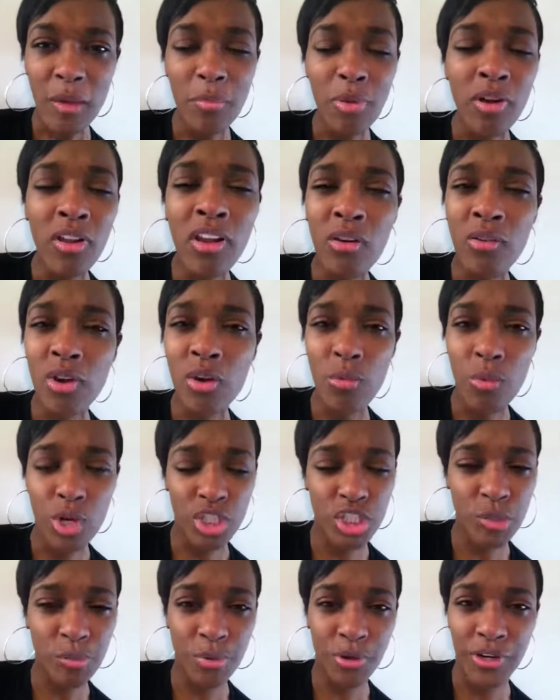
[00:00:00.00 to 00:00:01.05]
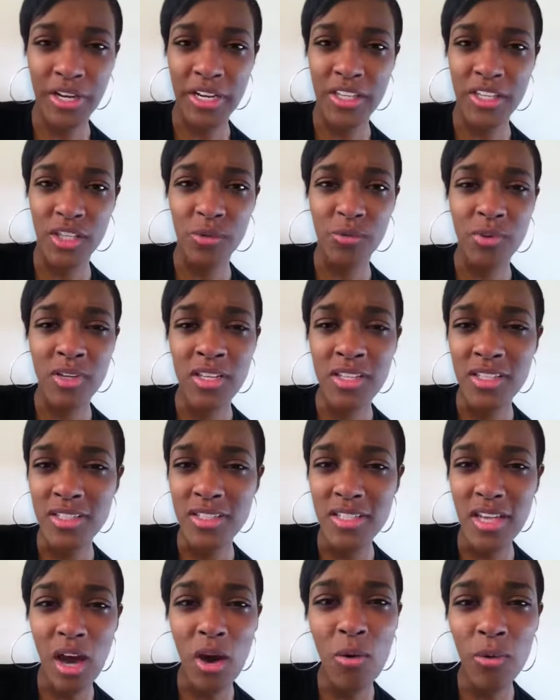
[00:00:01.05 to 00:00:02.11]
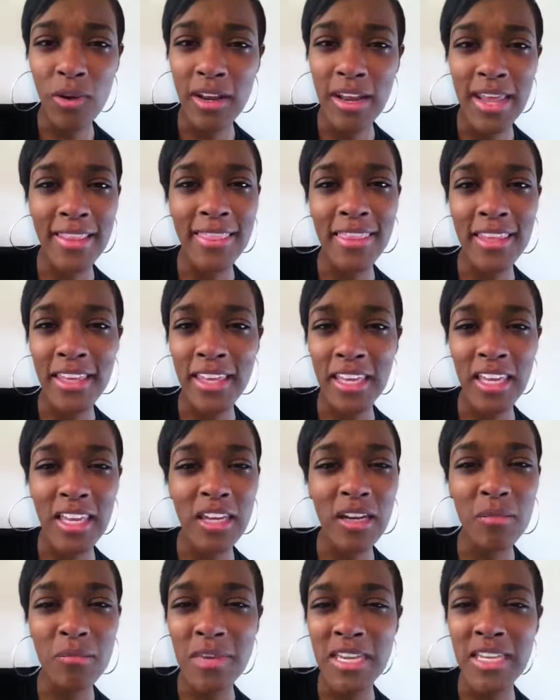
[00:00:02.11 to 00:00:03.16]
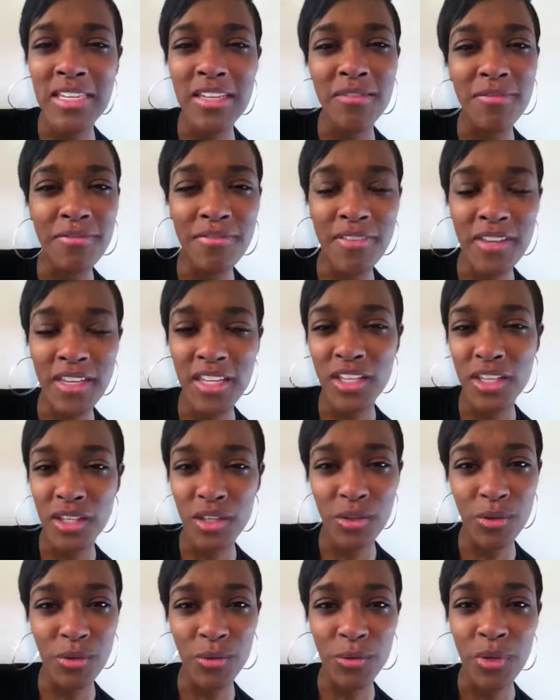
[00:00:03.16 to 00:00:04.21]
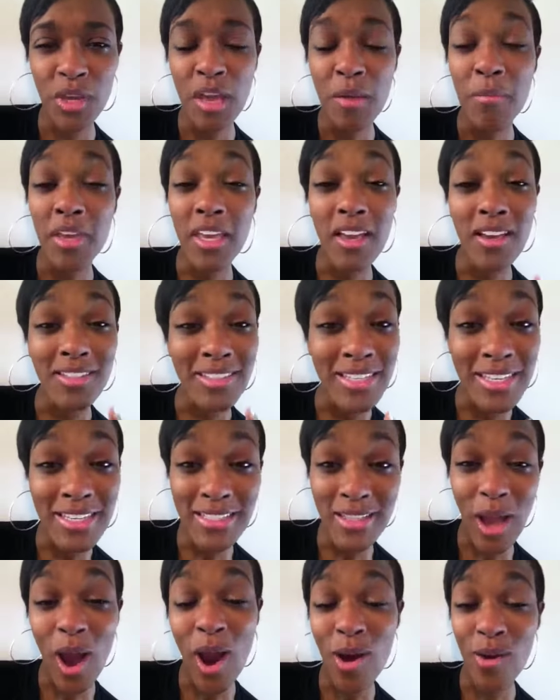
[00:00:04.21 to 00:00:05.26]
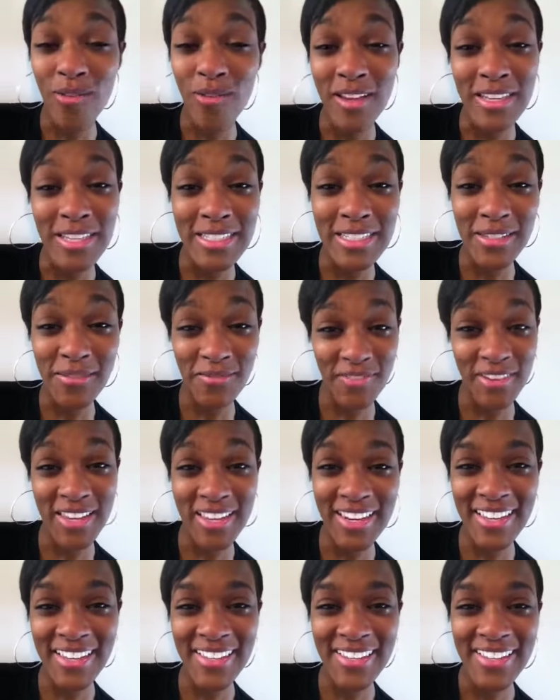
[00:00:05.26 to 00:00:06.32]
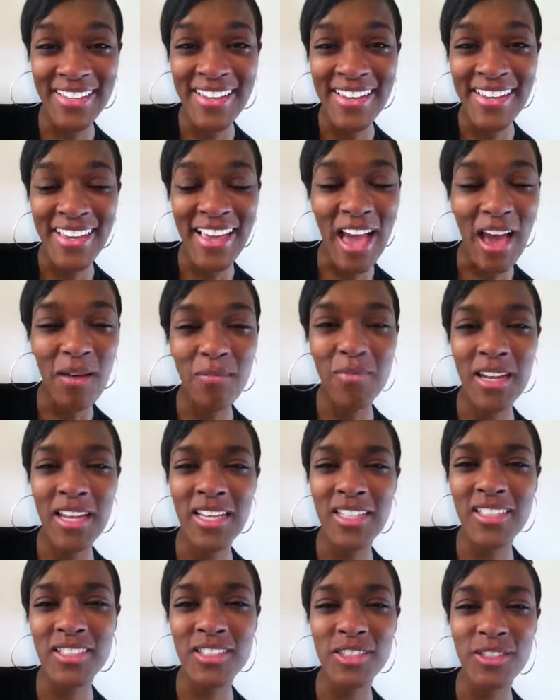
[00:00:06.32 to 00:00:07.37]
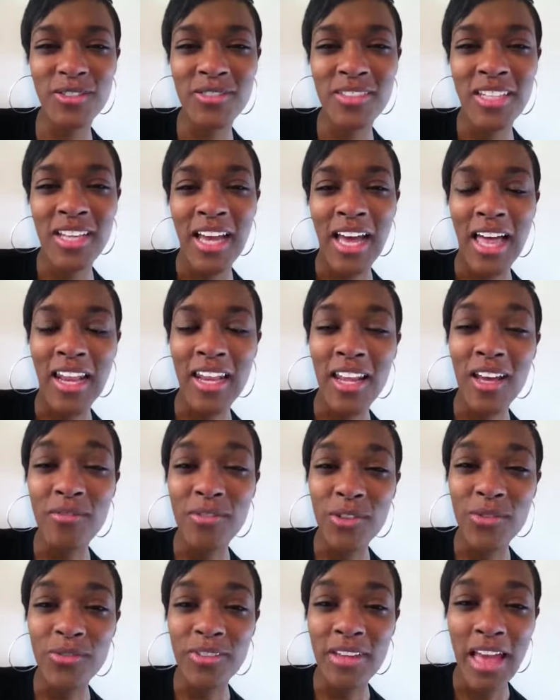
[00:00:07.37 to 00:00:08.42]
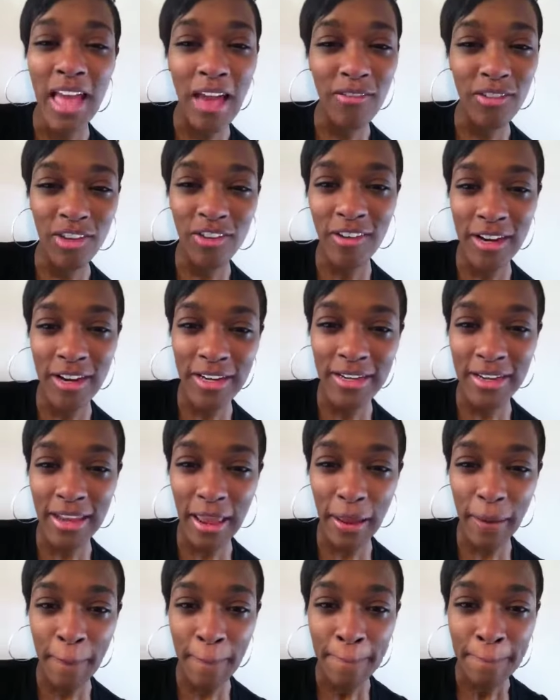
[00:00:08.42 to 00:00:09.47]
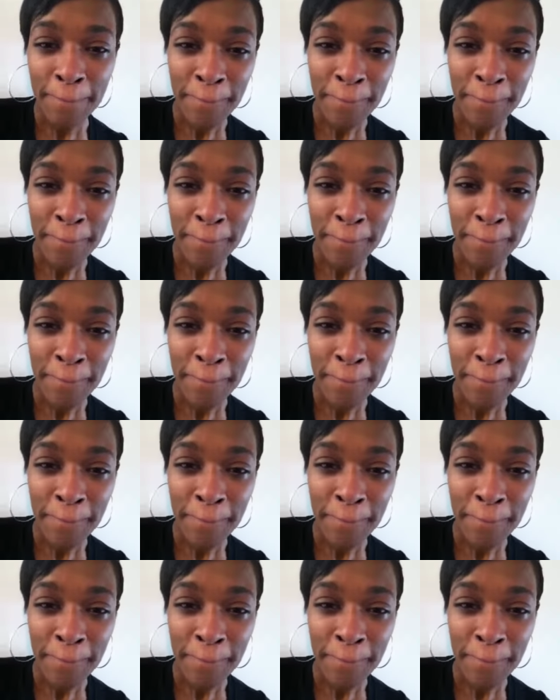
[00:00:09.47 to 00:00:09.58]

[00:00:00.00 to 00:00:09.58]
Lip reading: pull on the worshiper in you. Don't let the enemy defeat you, because he is already defeated. God bless you. I love you. Have a great day.